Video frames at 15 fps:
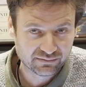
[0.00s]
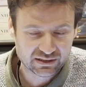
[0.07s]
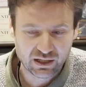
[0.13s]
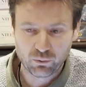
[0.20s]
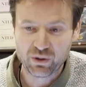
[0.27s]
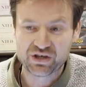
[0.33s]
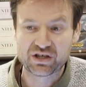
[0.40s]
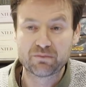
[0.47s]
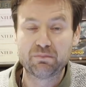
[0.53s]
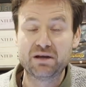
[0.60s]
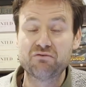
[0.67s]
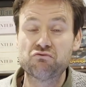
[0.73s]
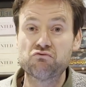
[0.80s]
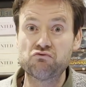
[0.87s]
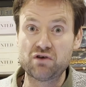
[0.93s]
which can be
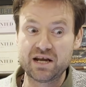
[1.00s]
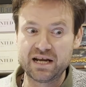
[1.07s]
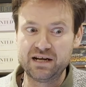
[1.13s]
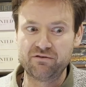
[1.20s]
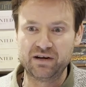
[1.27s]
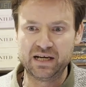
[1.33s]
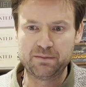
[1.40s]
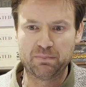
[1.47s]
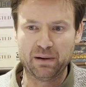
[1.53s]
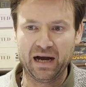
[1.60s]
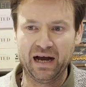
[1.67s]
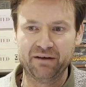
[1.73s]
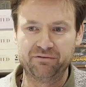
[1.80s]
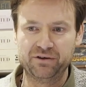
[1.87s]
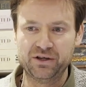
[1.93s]
really, really
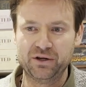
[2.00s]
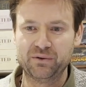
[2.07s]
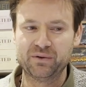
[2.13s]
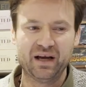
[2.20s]
bad for you.